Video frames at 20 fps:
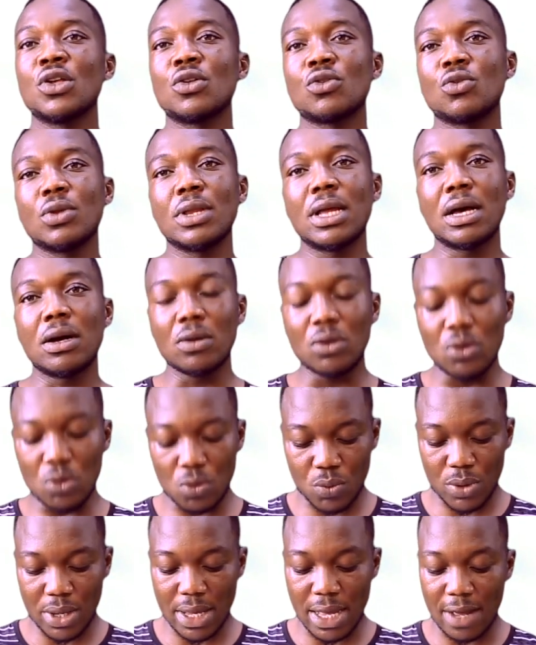So now
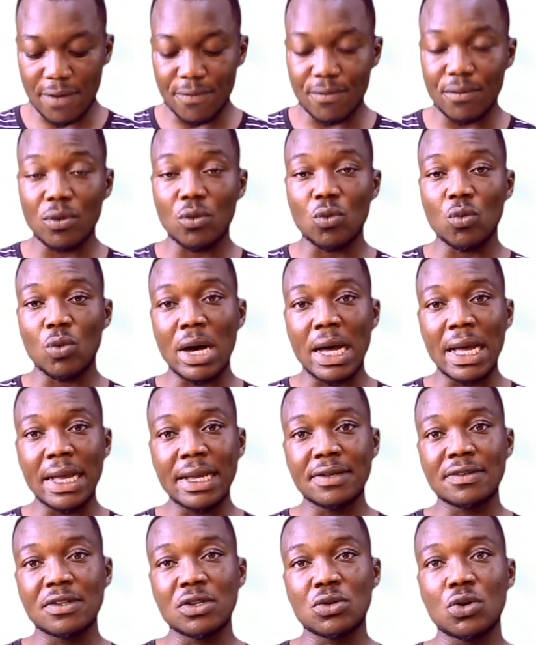look, we have y
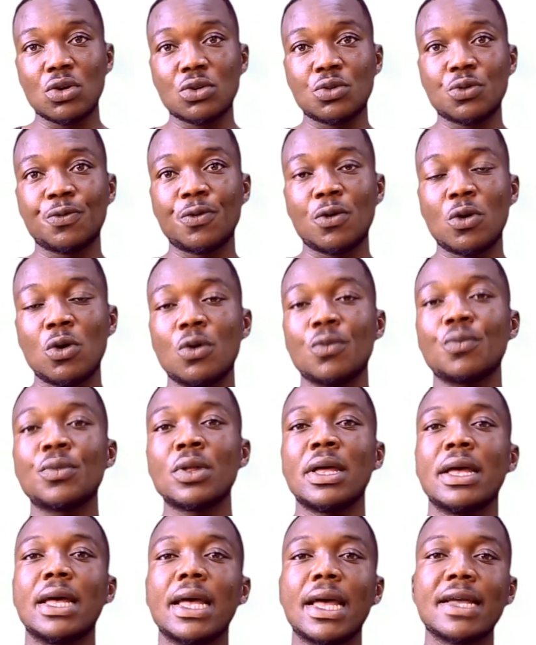is equal to 4,
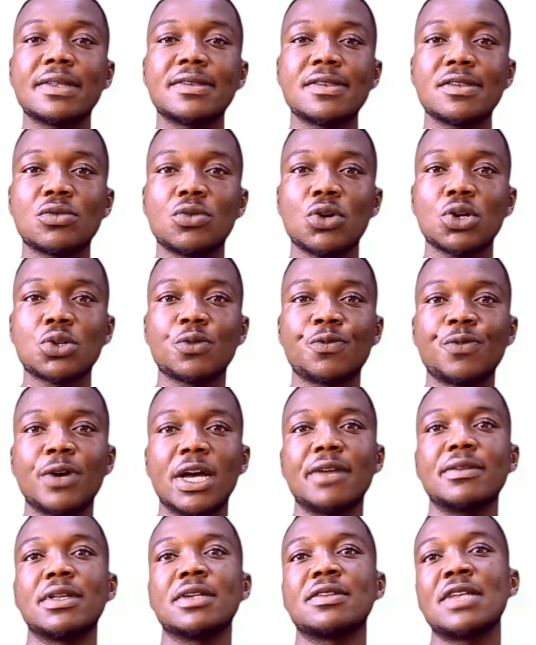x is equal to
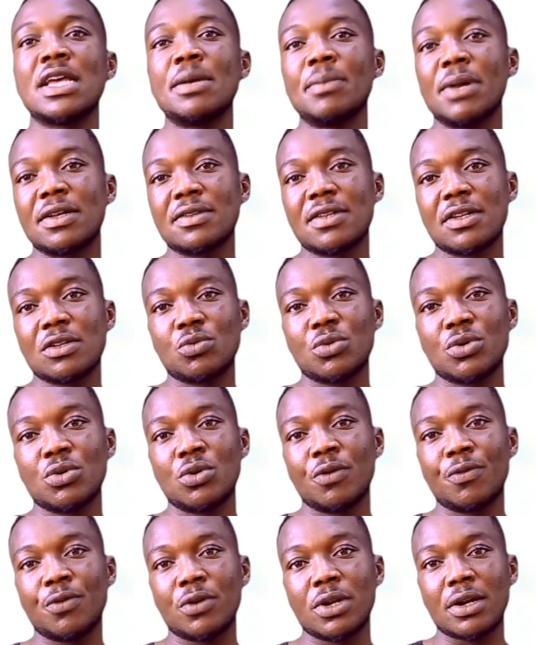5. The same answers we
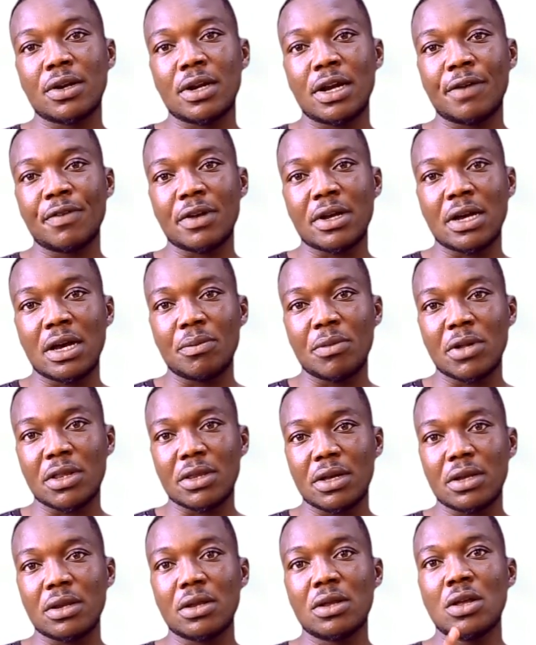got for the graphical
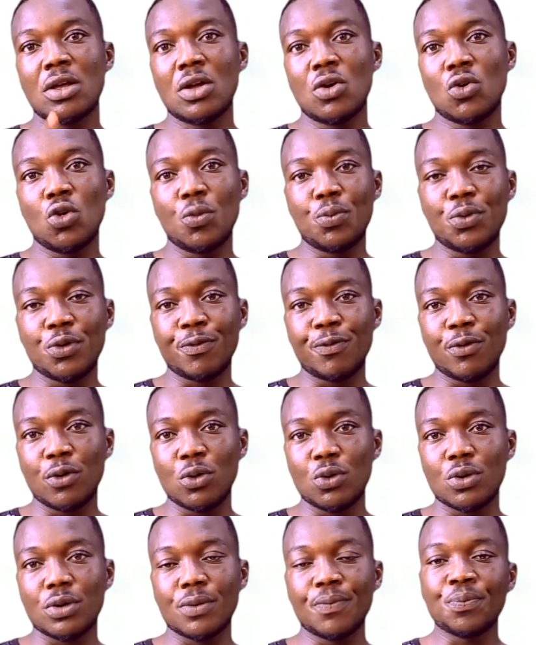method. Hope you
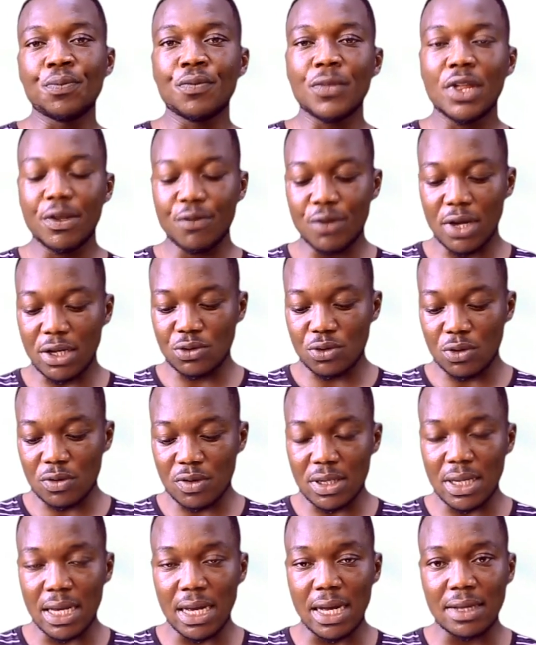followed. If you are
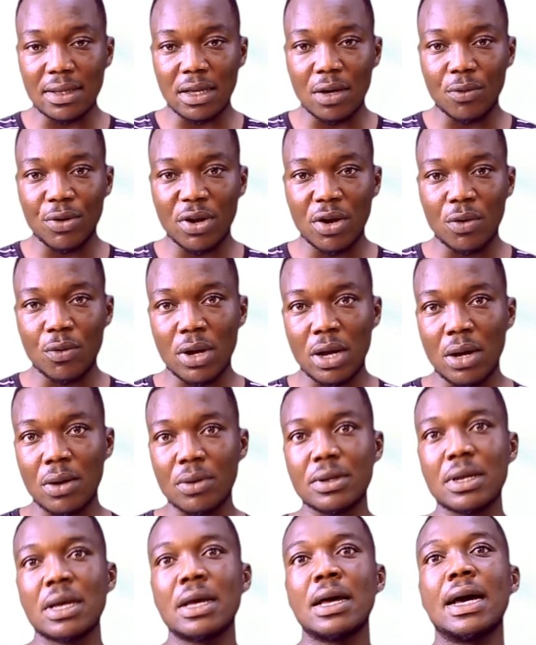choosing the other way
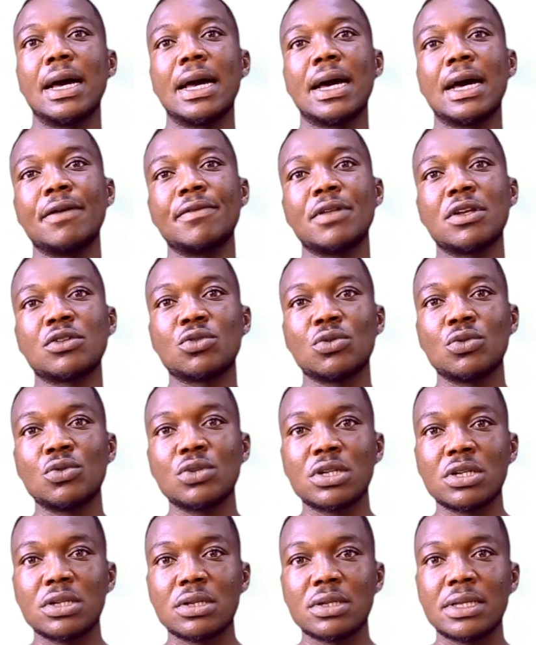around, I have the
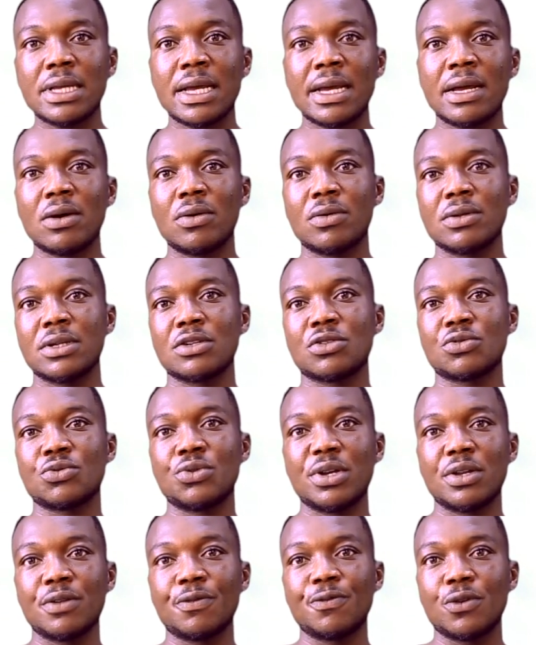solution there on the
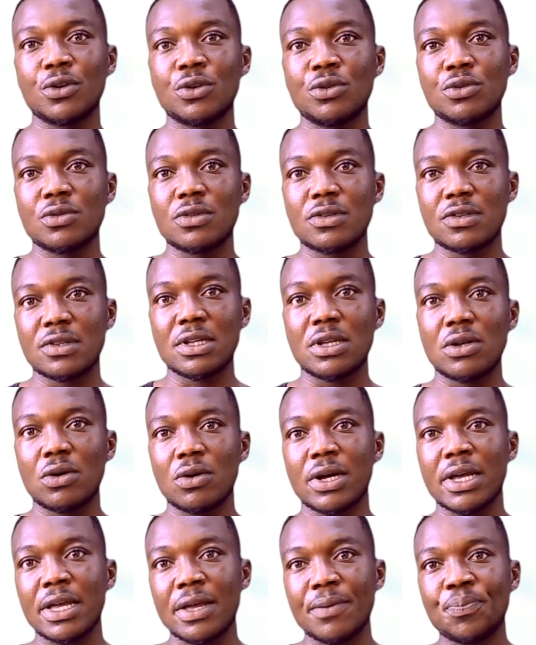screen for you to see,
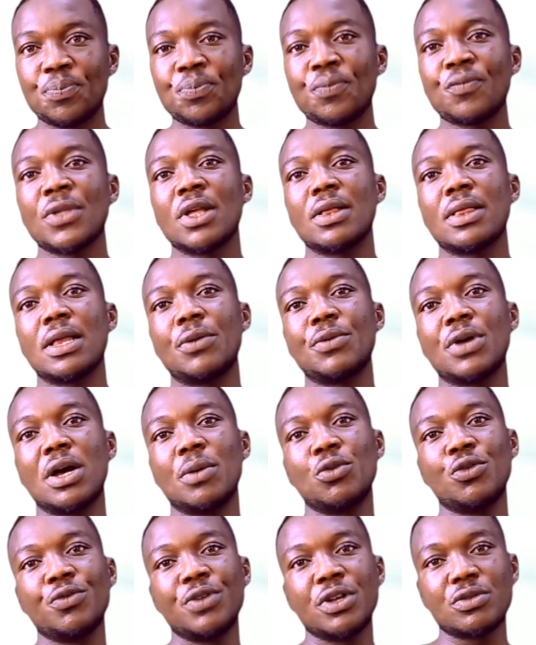okay? Now we are
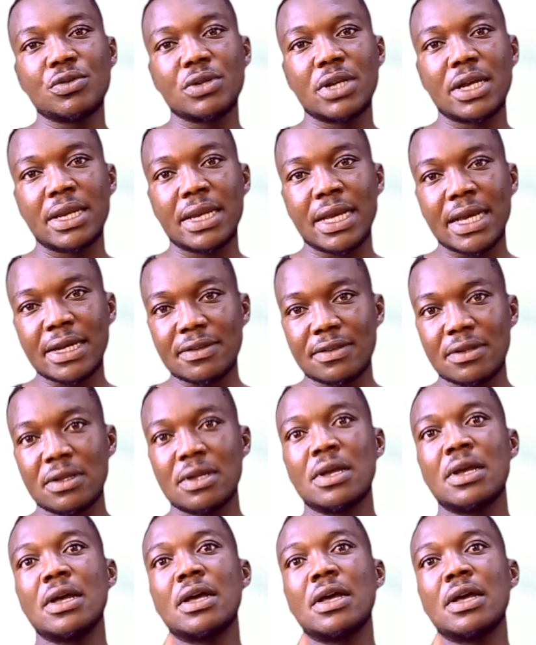moving to the next